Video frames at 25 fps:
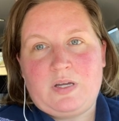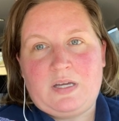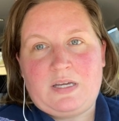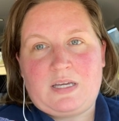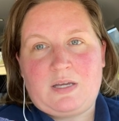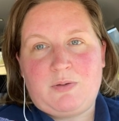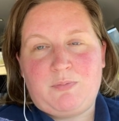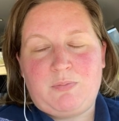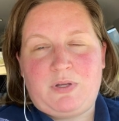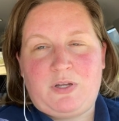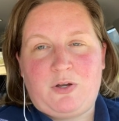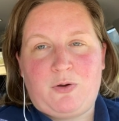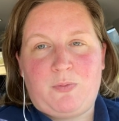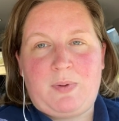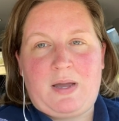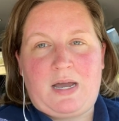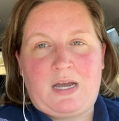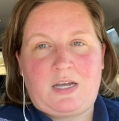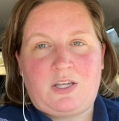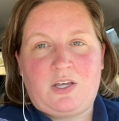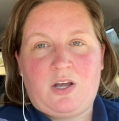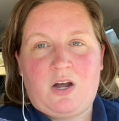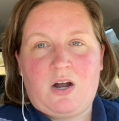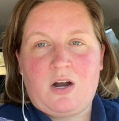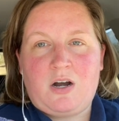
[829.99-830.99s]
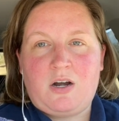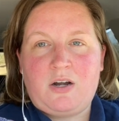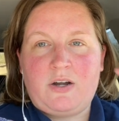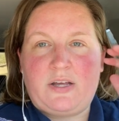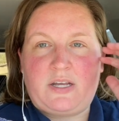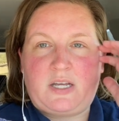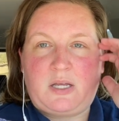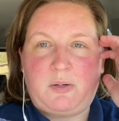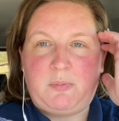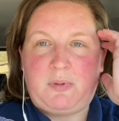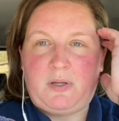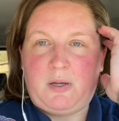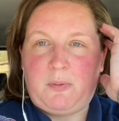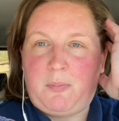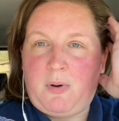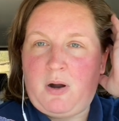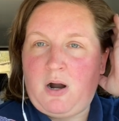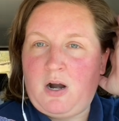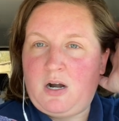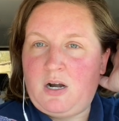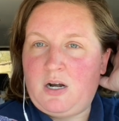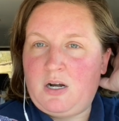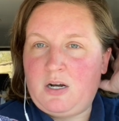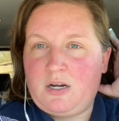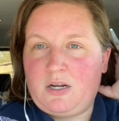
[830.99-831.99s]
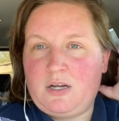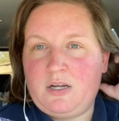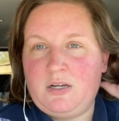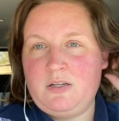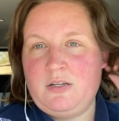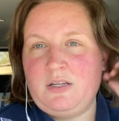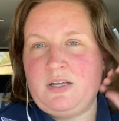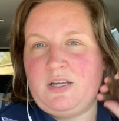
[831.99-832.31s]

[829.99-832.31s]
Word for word: It can be your backyard, it can be a park,